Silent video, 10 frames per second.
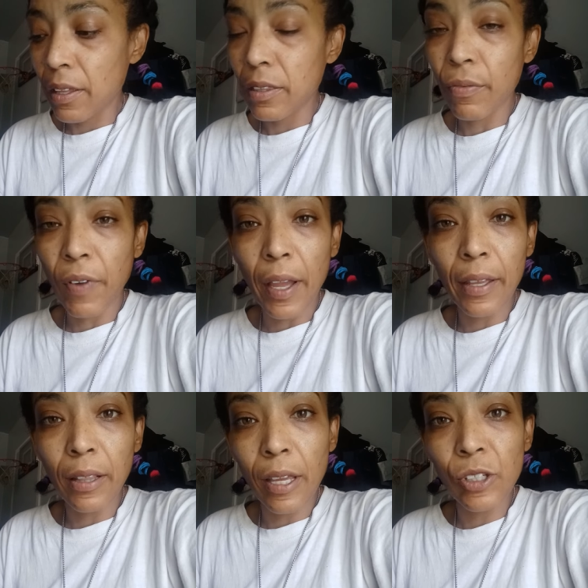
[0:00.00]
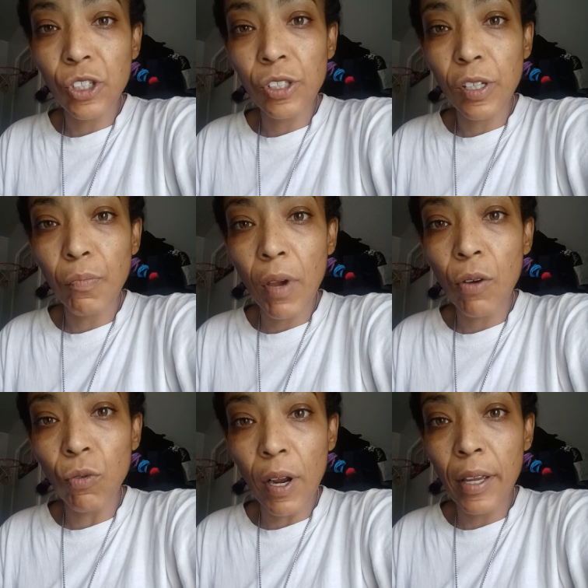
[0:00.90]
The violation to
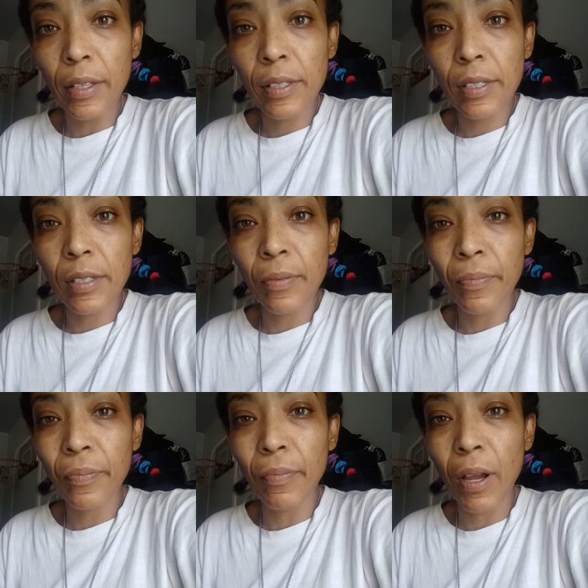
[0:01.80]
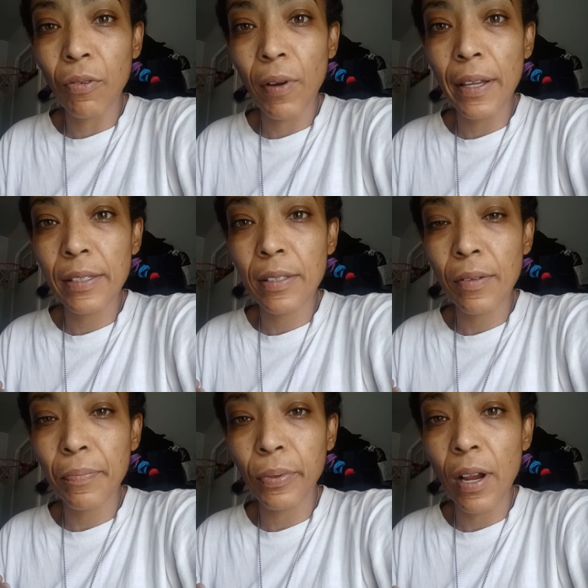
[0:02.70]
my rights. My rights
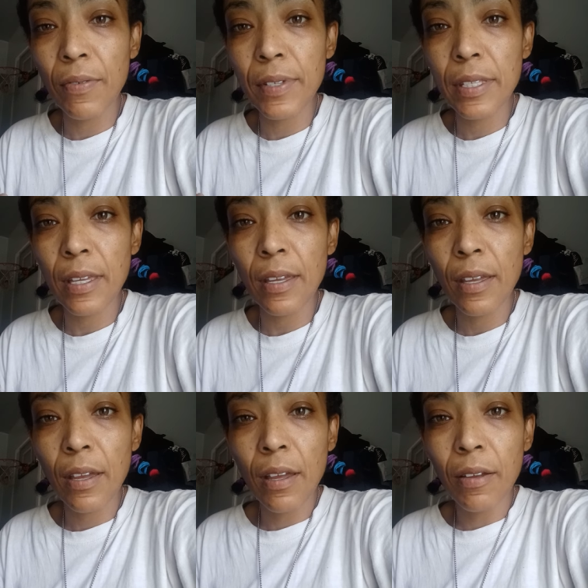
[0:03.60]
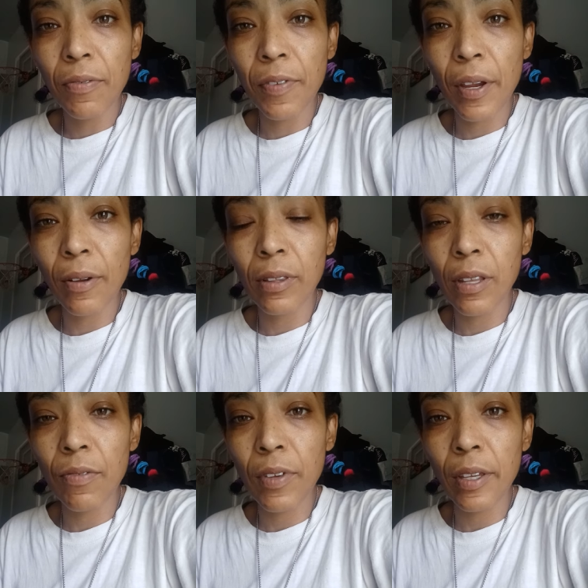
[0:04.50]
to privacy. Fair
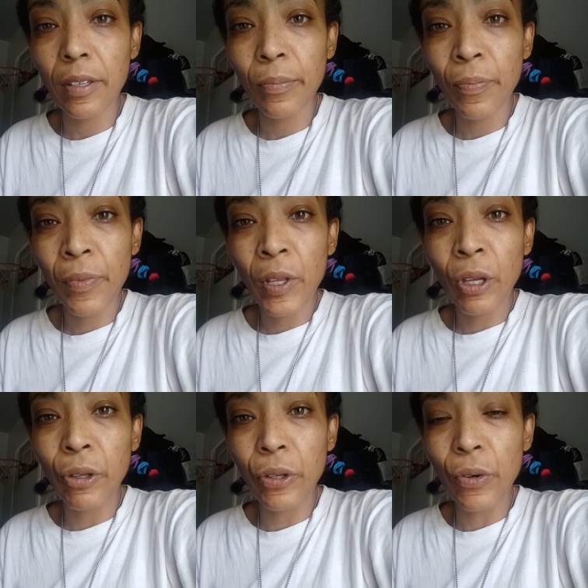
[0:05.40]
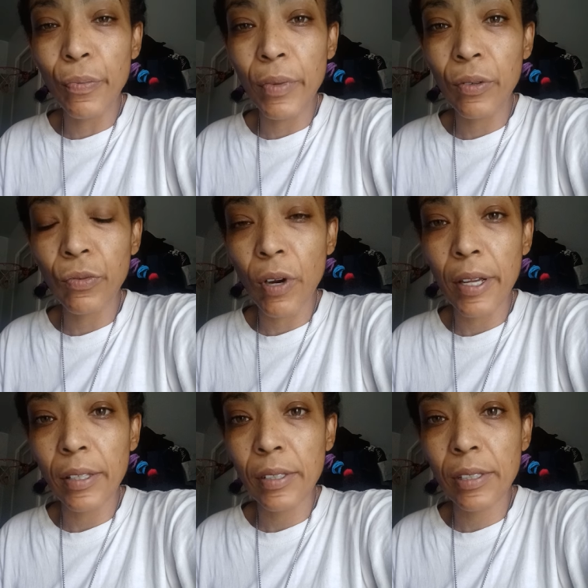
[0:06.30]
living. Human
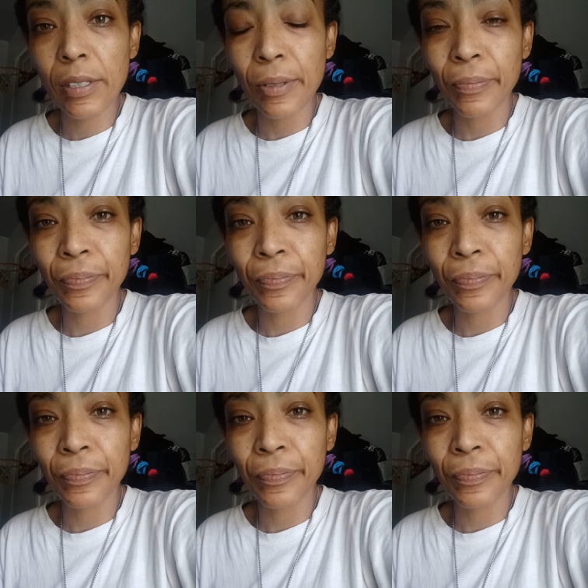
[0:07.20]
rights.